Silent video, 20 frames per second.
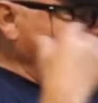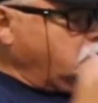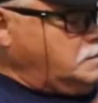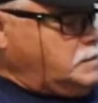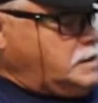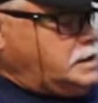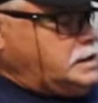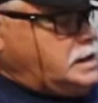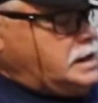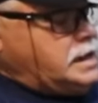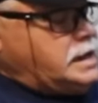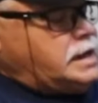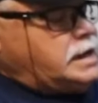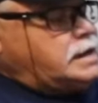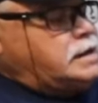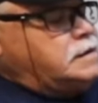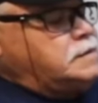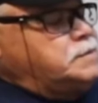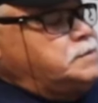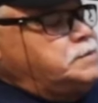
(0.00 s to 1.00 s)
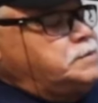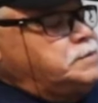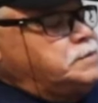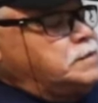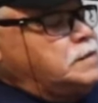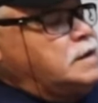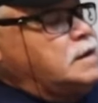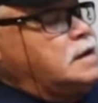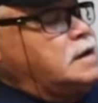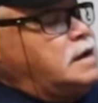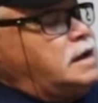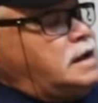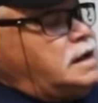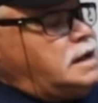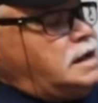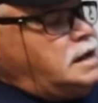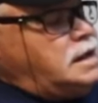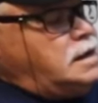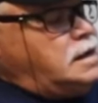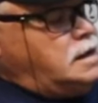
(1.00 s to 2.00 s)
on my neck. Uh-huh.
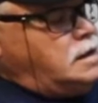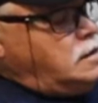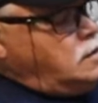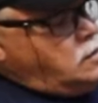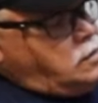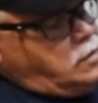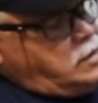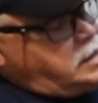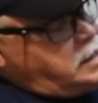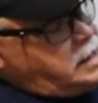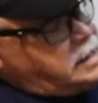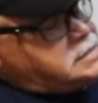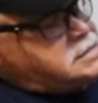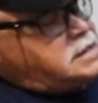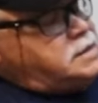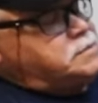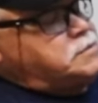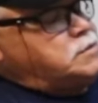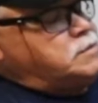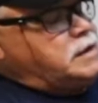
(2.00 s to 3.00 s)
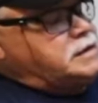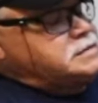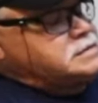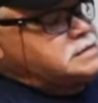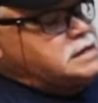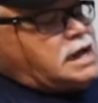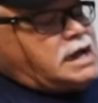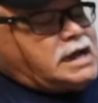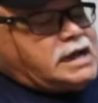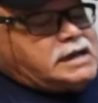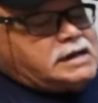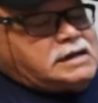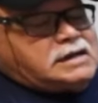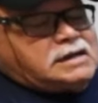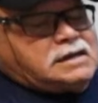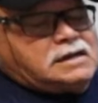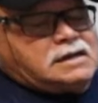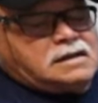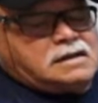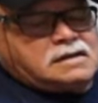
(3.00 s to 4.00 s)
Oh, and I stepped to my side,
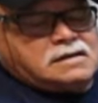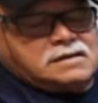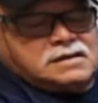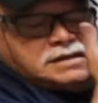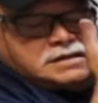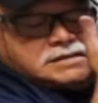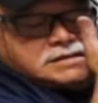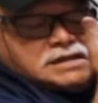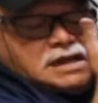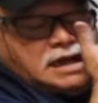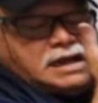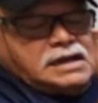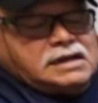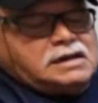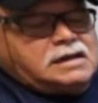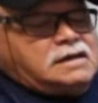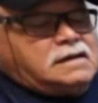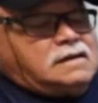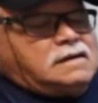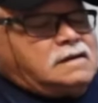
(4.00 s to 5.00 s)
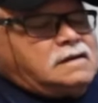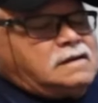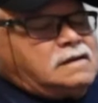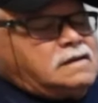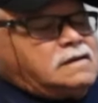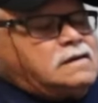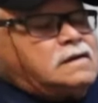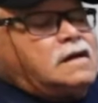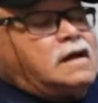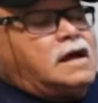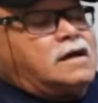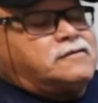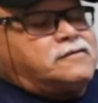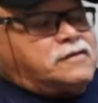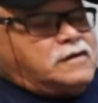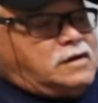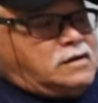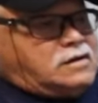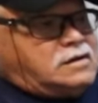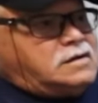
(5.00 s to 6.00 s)
this side, I
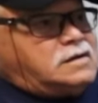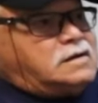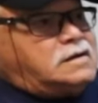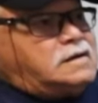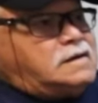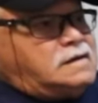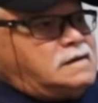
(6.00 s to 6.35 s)
felt good.